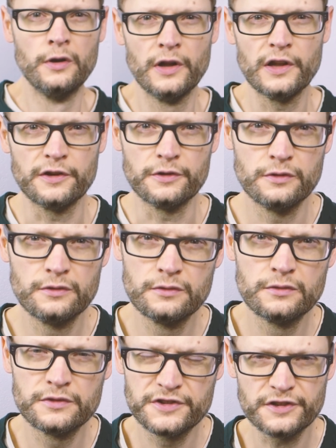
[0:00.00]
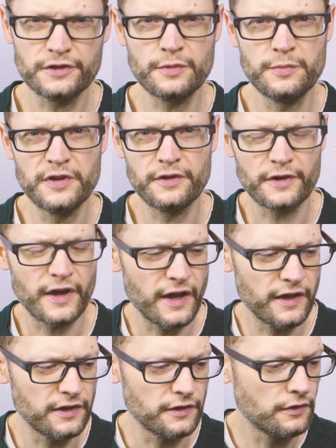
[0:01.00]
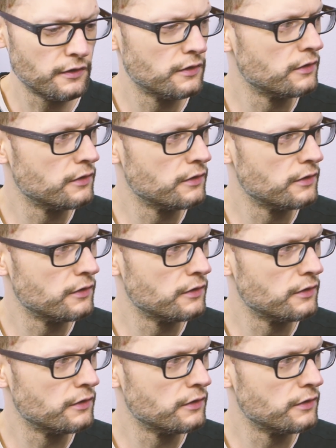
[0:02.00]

Hello, chill computer guy here.